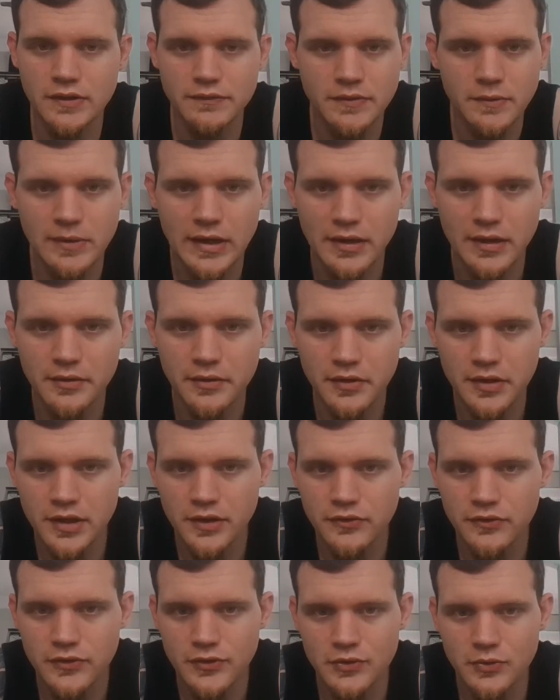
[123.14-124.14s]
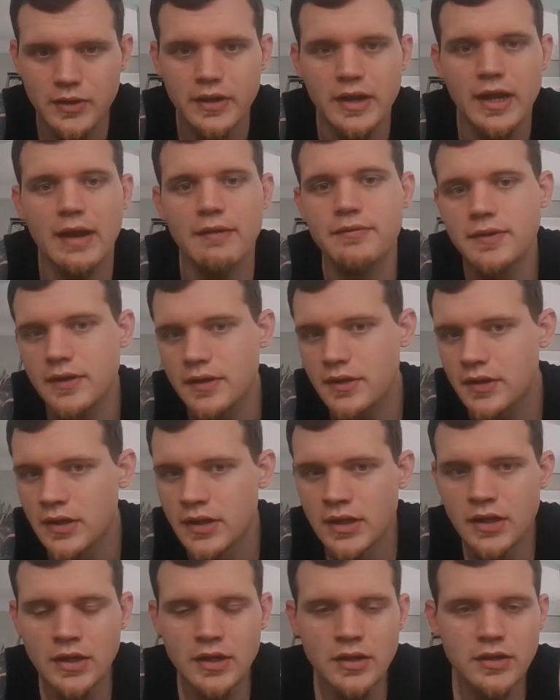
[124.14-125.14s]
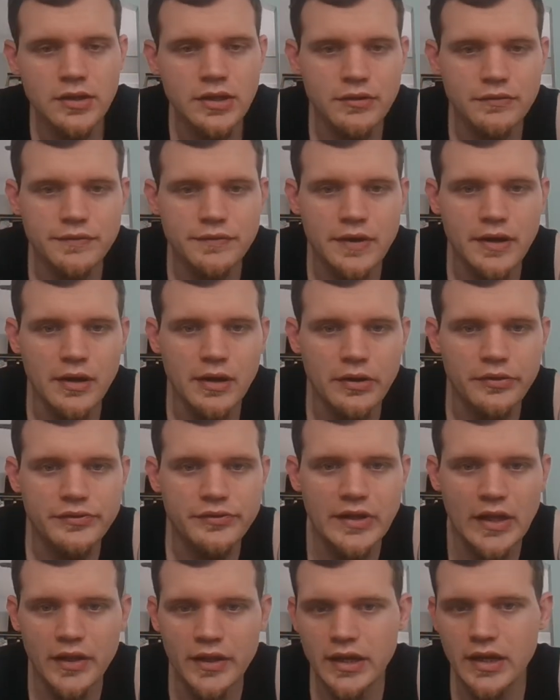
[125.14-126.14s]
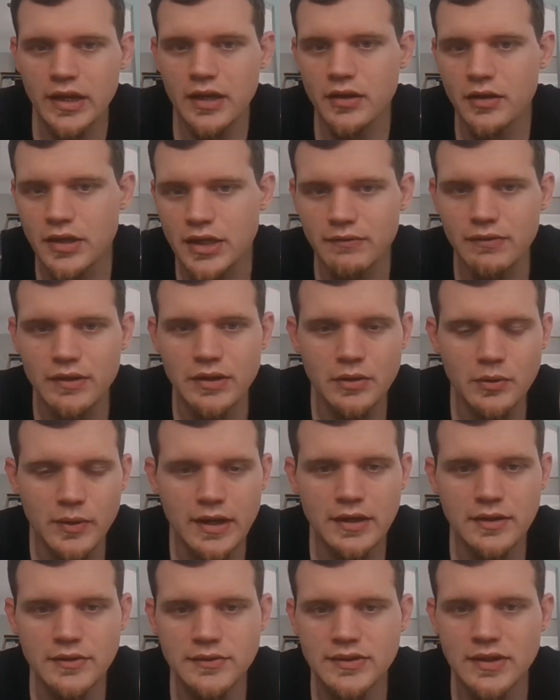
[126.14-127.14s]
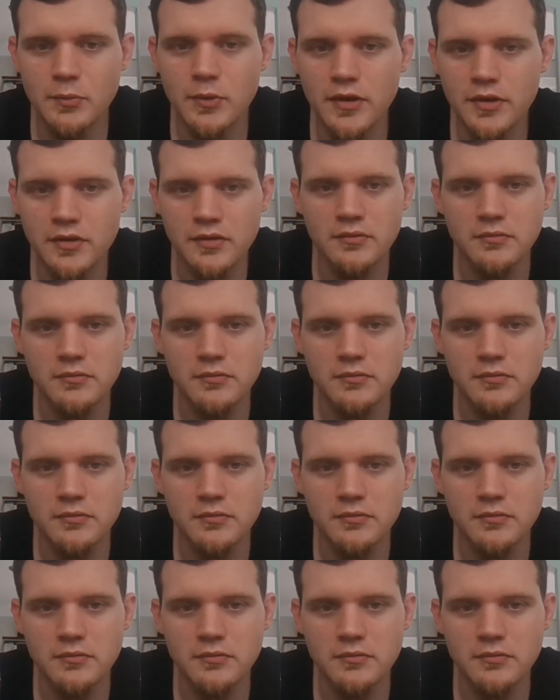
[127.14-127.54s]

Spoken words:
I'm not really into and have to, figure out selling it or giving it away to someone.